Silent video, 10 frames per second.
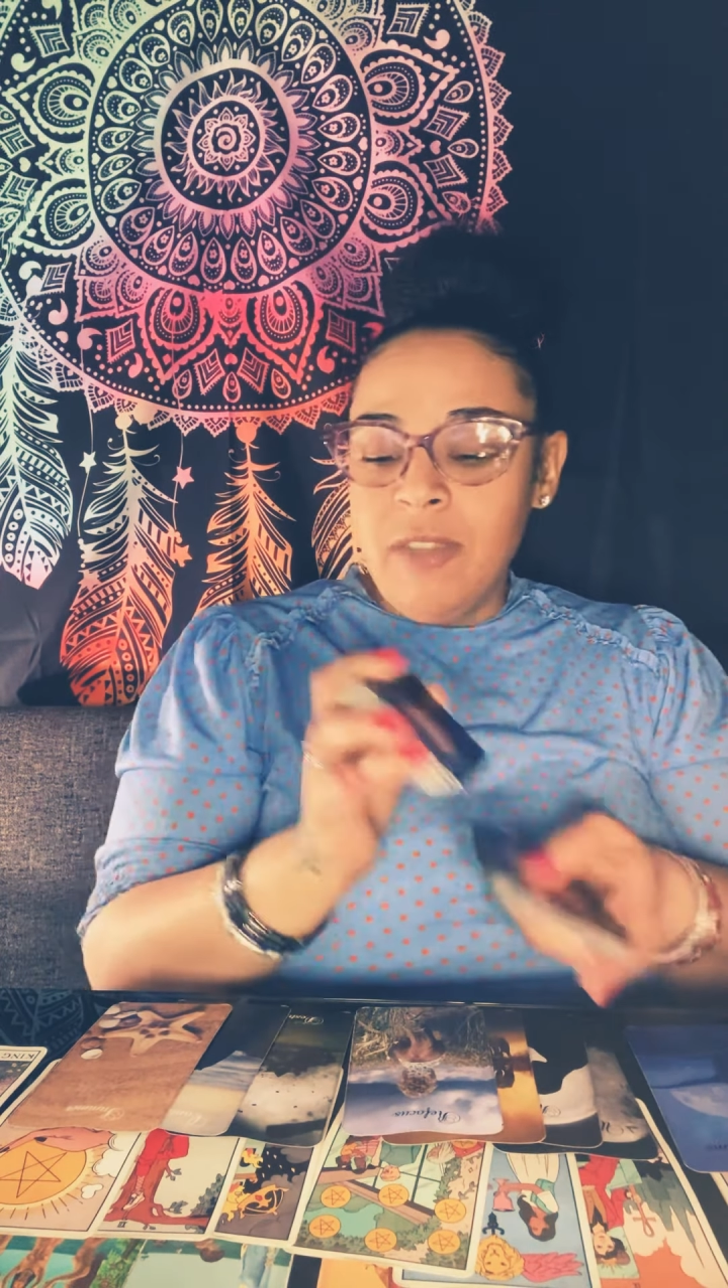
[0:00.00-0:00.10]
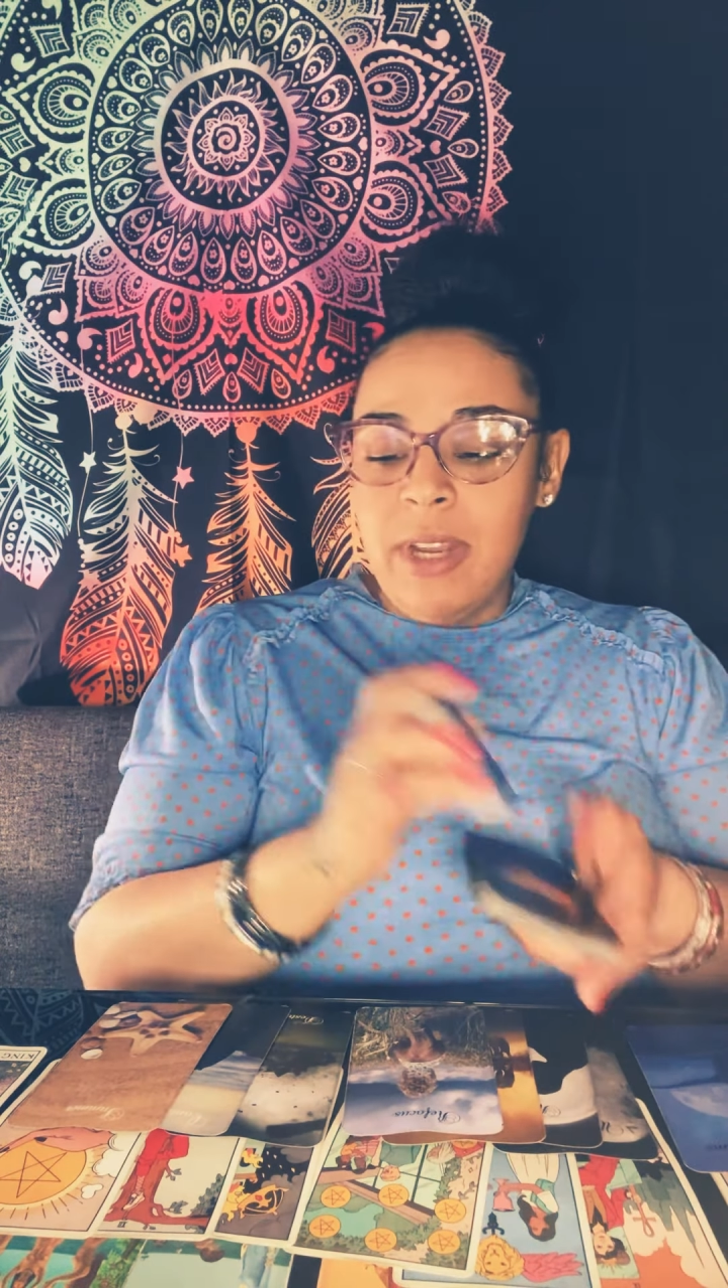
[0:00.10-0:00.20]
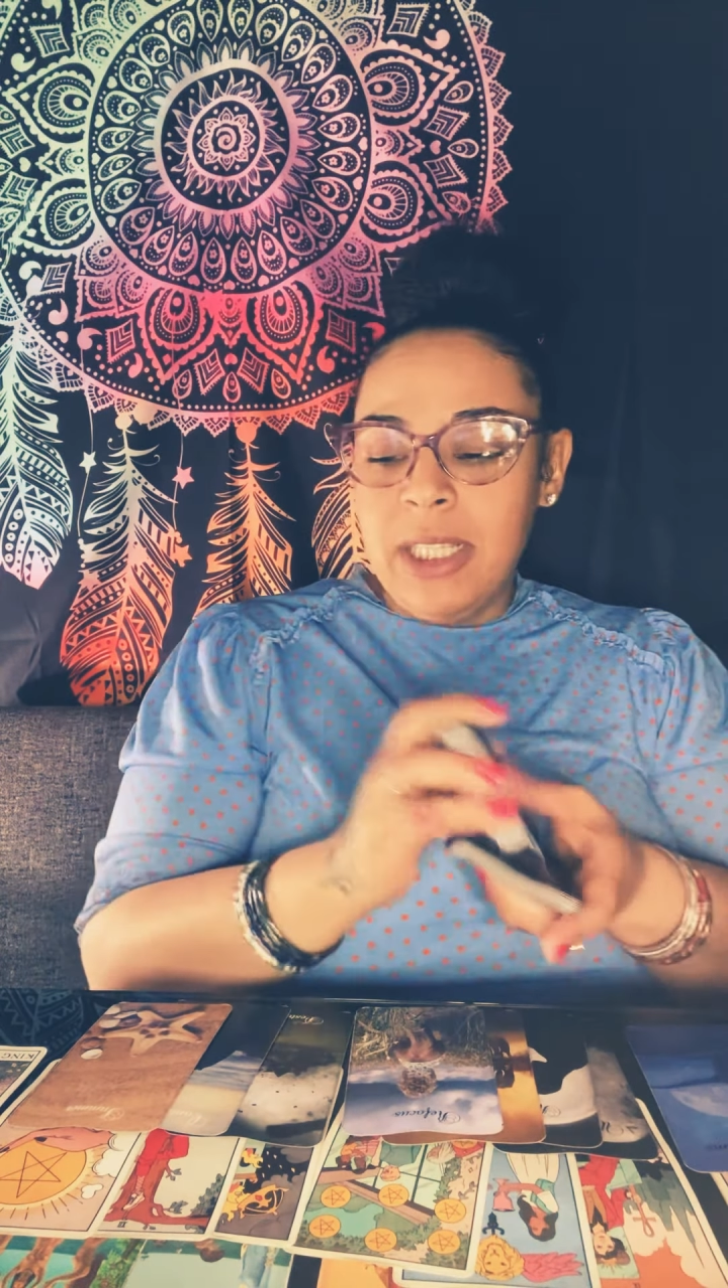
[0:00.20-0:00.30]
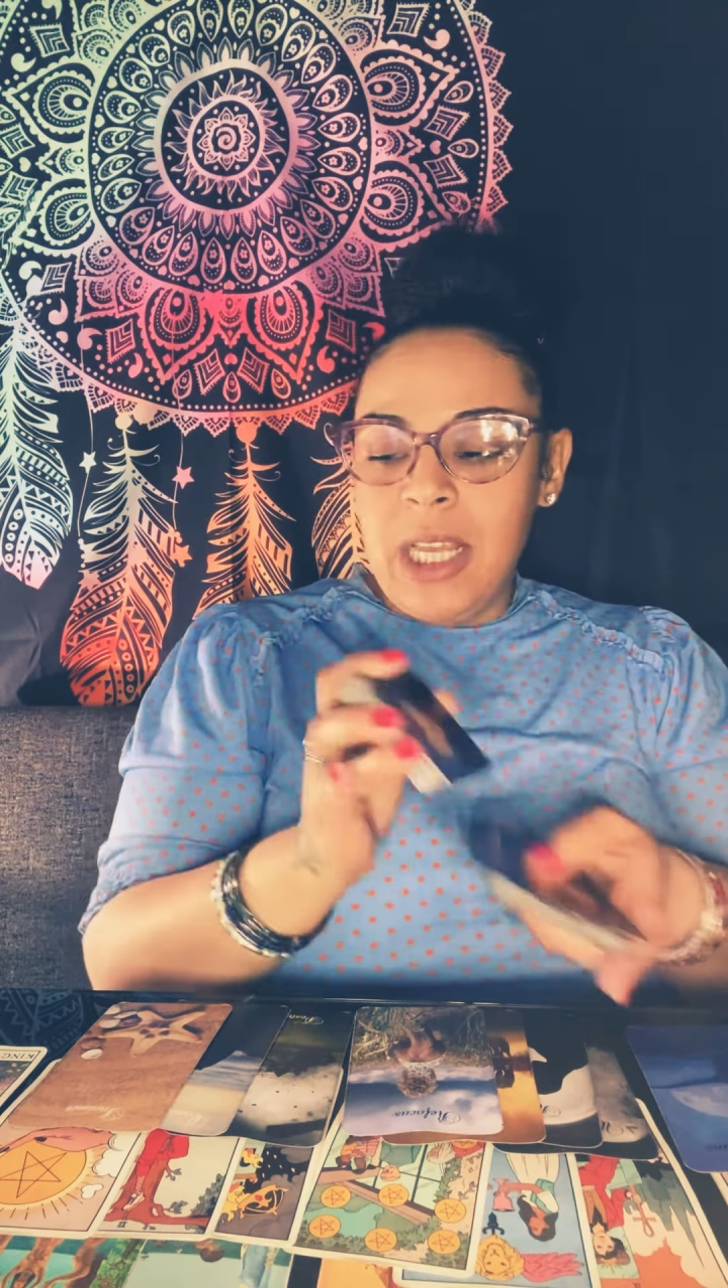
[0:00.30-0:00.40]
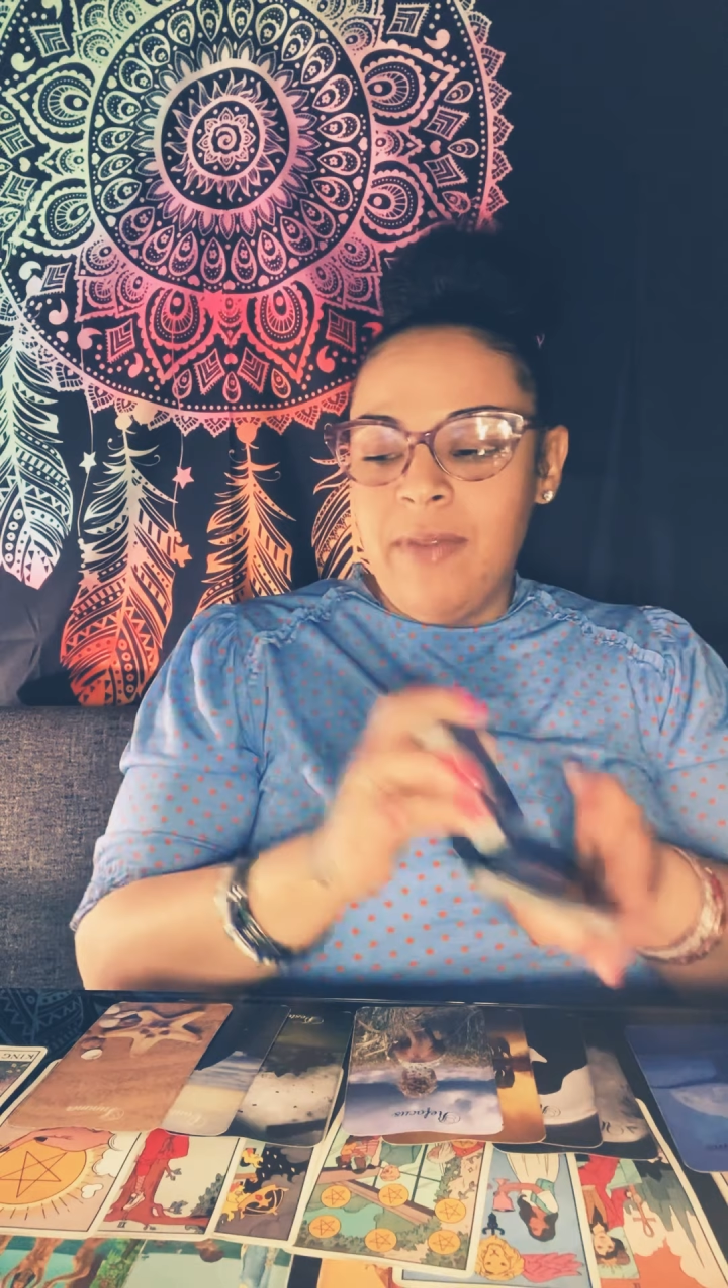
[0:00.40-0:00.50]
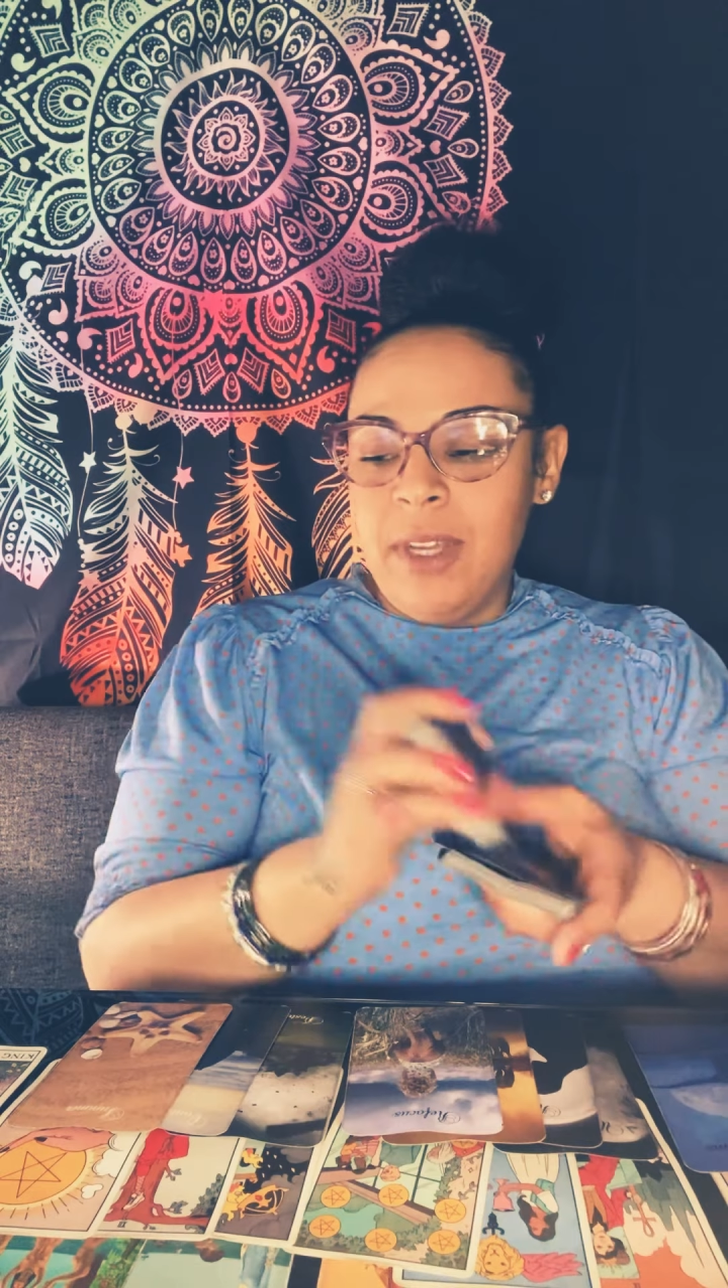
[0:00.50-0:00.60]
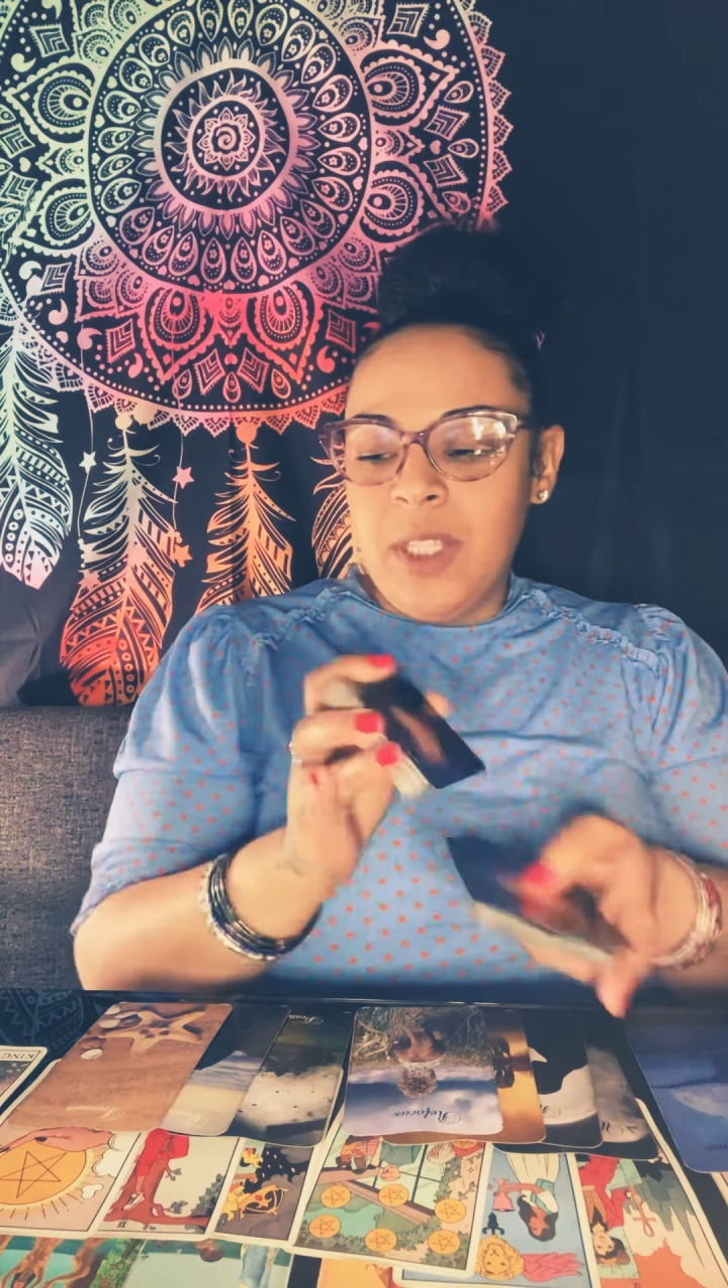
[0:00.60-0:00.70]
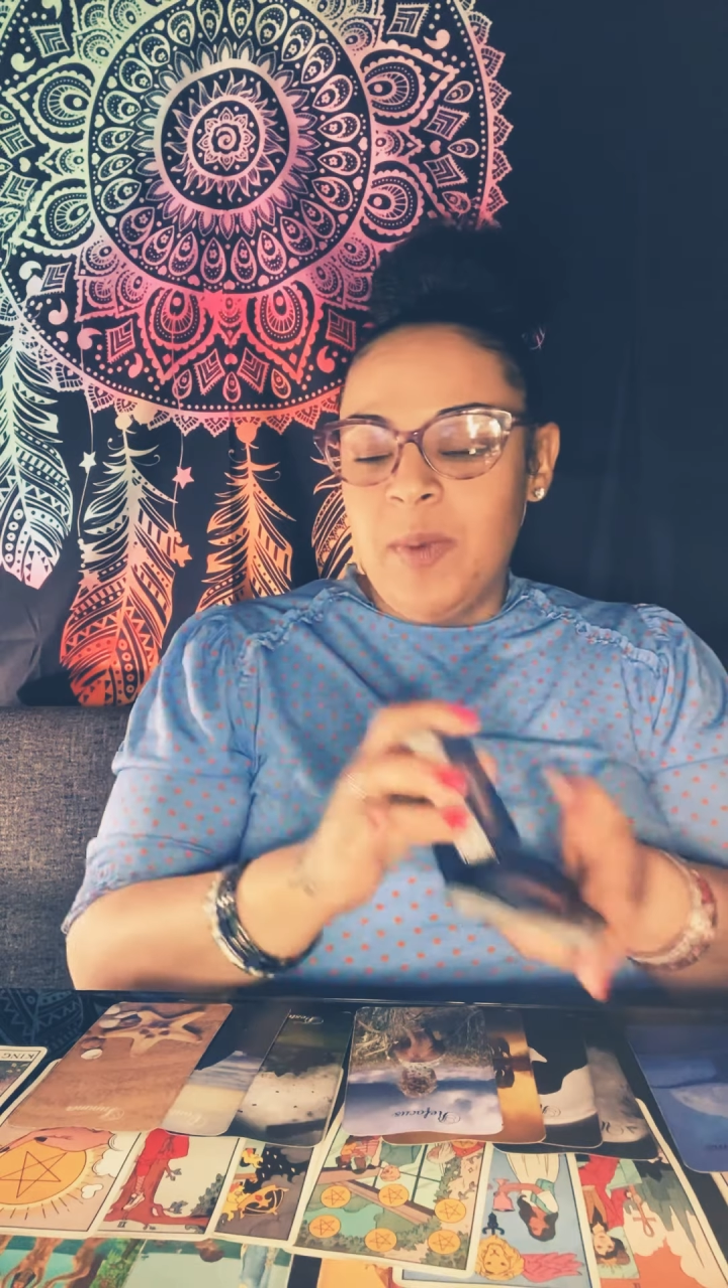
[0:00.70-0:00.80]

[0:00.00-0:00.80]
the rest leave it.